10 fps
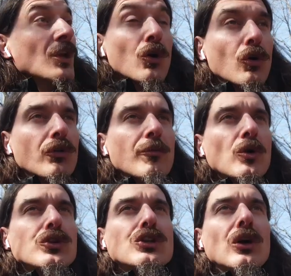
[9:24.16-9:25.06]
All the
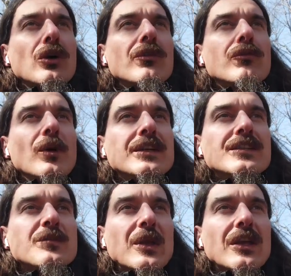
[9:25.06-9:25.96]
more so if one is
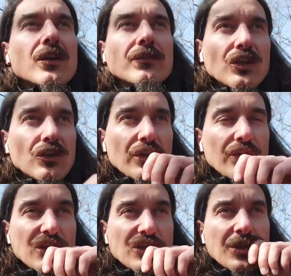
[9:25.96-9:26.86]
speaking of the
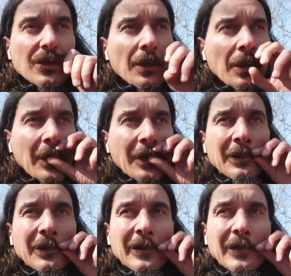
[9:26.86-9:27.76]
universe.
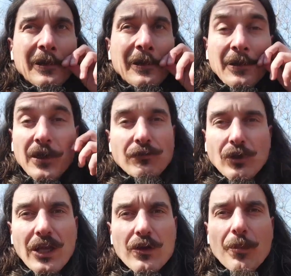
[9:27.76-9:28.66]
If you
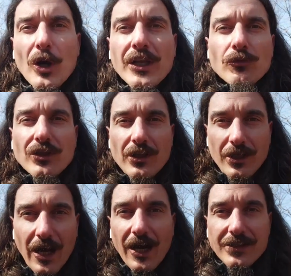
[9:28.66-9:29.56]
cannot bargain with the
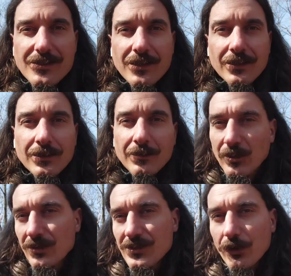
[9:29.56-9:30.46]
gods,
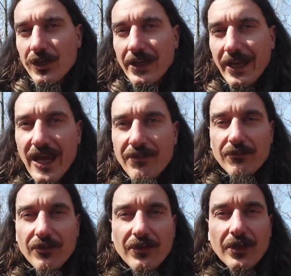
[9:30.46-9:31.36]
because they already have
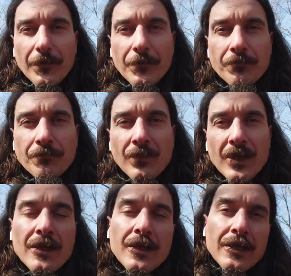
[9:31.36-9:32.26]
everything,
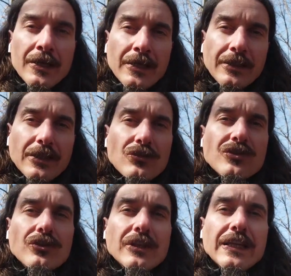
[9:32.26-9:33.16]
then you
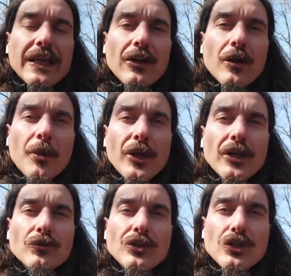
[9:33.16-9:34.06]
certainly cannot
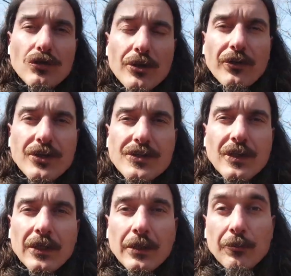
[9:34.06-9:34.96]
bargain with the universe,
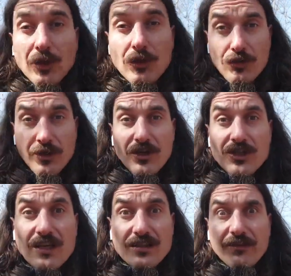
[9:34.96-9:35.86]
because universe
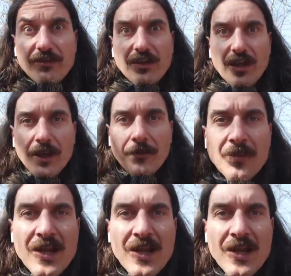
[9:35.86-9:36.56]
is everything.